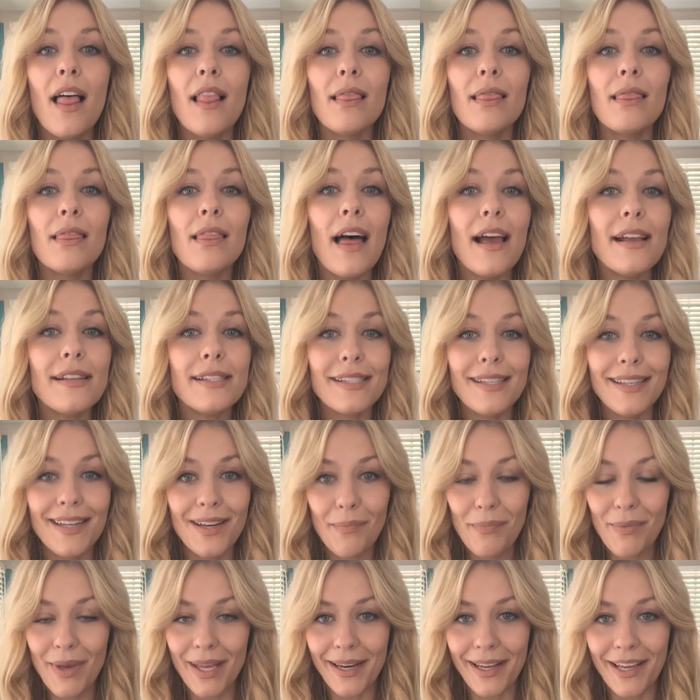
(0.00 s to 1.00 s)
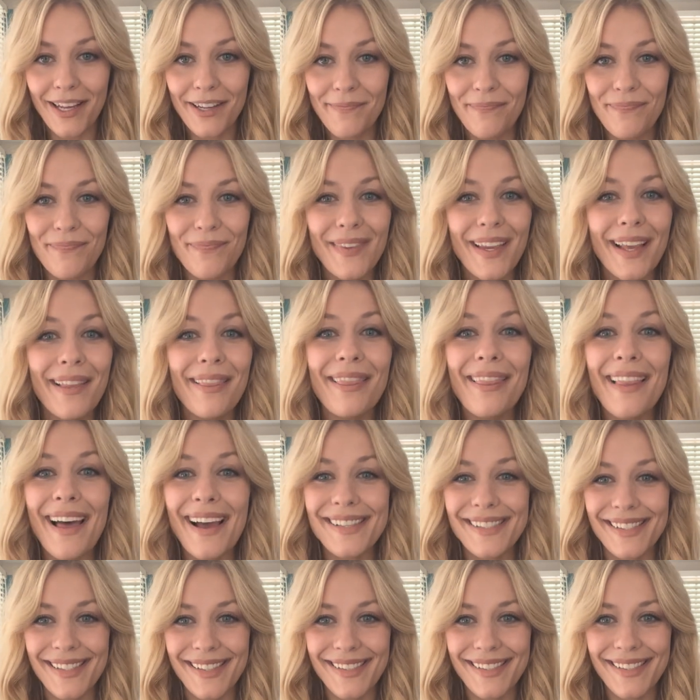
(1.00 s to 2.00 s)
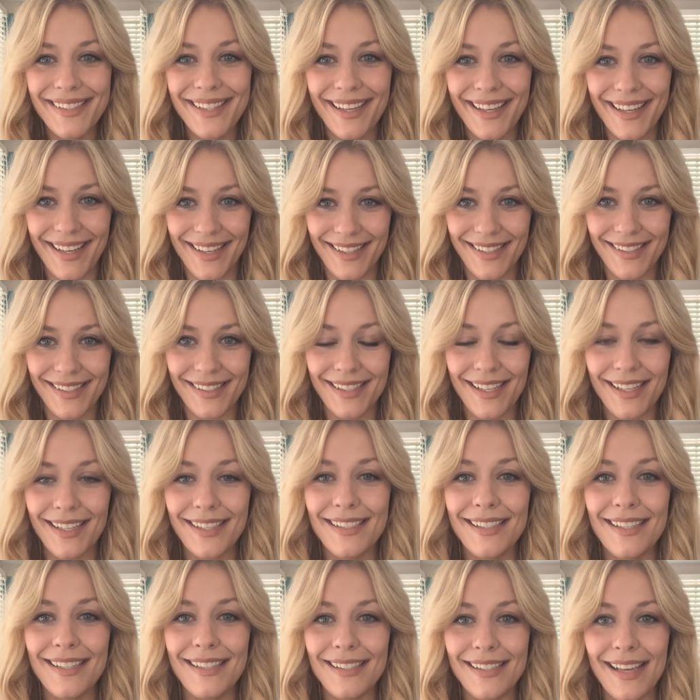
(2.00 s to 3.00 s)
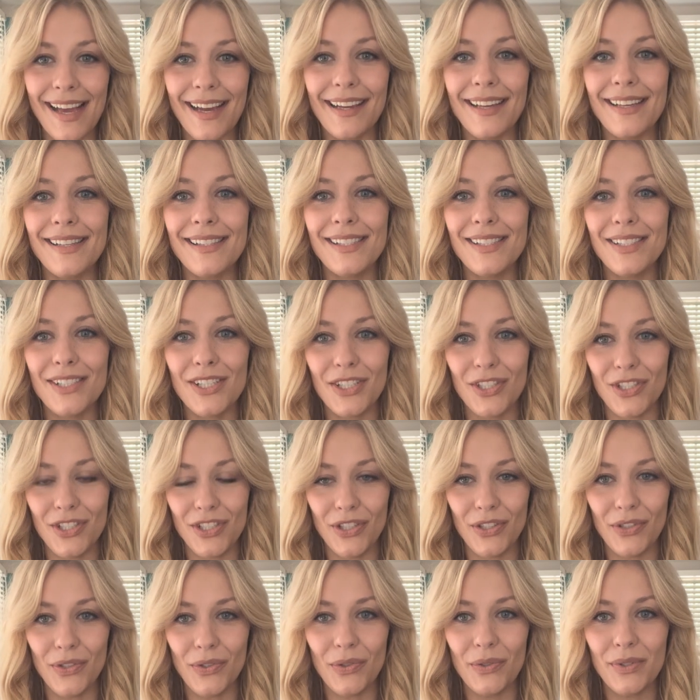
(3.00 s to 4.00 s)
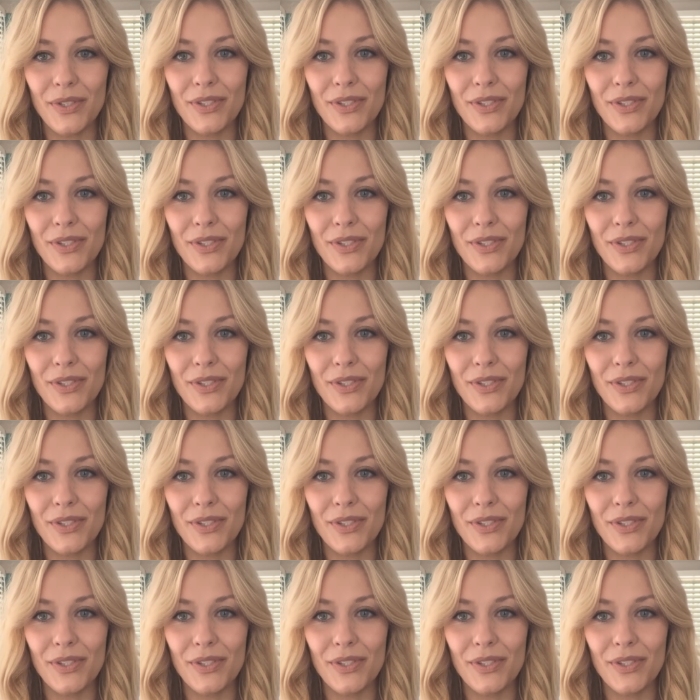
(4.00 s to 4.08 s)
less than a minute, less than 60 seconds to do.